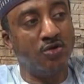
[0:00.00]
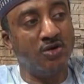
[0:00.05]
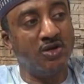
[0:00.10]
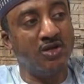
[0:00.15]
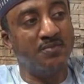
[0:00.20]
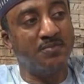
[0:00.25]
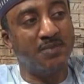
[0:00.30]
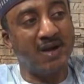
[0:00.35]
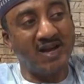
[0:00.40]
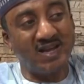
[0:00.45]

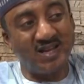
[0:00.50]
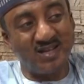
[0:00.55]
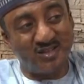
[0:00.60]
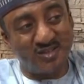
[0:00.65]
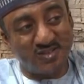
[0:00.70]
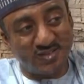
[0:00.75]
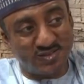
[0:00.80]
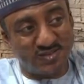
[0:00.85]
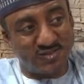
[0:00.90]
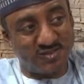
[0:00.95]
money
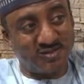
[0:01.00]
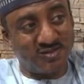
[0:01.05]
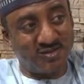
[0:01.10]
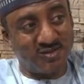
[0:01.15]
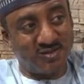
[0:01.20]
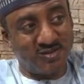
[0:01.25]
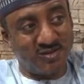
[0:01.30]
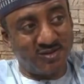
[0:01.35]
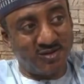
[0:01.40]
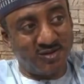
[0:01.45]
packages
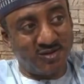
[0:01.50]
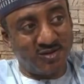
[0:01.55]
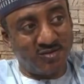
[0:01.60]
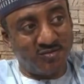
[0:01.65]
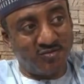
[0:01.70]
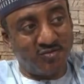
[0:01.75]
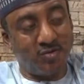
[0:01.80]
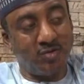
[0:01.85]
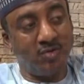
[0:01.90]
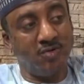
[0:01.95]

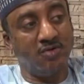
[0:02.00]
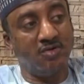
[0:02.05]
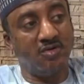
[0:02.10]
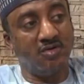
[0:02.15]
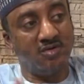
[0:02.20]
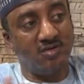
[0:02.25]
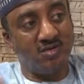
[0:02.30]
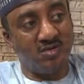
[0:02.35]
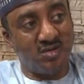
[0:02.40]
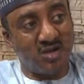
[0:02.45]
for
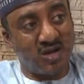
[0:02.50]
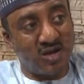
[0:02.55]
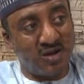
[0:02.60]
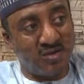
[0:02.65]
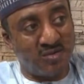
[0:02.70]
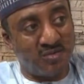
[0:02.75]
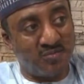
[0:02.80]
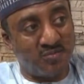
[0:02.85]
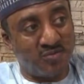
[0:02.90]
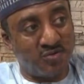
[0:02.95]
your,
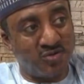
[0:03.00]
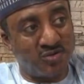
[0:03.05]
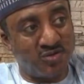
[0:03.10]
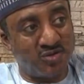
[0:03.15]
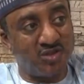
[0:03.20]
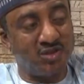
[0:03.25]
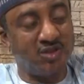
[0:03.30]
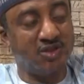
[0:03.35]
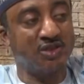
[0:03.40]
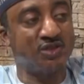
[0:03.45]
your,
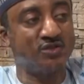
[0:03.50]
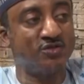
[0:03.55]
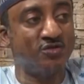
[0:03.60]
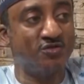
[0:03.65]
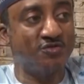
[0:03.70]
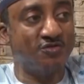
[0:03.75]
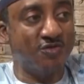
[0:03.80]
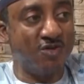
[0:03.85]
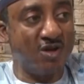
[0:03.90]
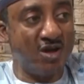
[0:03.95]
politicians
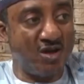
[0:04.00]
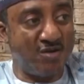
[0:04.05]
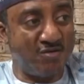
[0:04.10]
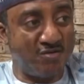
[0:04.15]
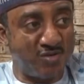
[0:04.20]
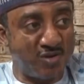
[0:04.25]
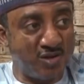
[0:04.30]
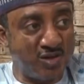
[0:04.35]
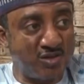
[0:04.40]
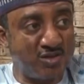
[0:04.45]
or for your
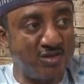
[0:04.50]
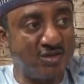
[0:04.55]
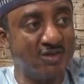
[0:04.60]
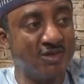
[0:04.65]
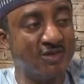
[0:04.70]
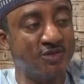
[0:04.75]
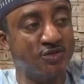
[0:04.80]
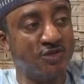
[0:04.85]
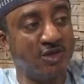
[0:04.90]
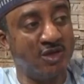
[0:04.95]
friends
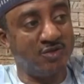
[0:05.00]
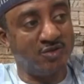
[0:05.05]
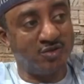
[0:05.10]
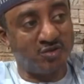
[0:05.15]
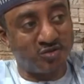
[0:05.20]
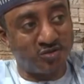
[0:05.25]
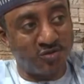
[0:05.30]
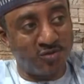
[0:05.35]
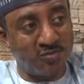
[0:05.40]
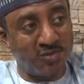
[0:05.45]
since you are
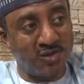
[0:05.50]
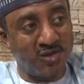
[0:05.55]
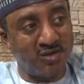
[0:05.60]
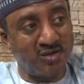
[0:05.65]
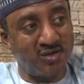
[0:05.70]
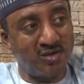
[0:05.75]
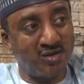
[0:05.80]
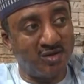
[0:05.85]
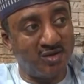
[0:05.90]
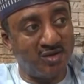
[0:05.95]
just coming
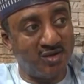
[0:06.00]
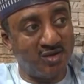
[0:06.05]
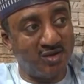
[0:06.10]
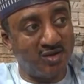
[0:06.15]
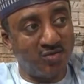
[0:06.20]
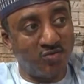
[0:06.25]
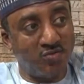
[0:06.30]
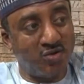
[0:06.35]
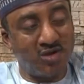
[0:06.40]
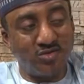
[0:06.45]
in,
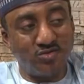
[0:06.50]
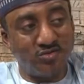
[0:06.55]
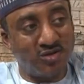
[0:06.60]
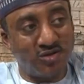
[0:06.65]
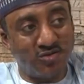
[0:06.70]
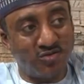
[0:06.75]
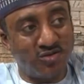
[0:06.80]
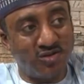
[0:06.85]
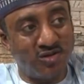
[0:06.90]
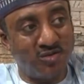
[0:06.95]
where do
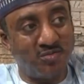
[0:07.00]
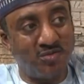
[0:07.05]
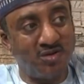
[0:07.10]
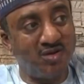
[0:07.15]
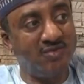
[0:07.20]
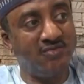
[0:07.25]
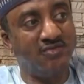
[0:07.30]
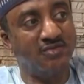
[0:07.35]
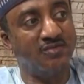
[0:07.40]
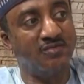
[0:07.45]
they get the
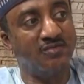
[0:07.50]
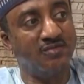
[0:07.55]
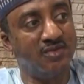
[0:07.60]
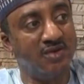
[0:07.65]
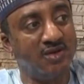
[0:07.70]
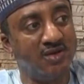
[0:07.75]
money from?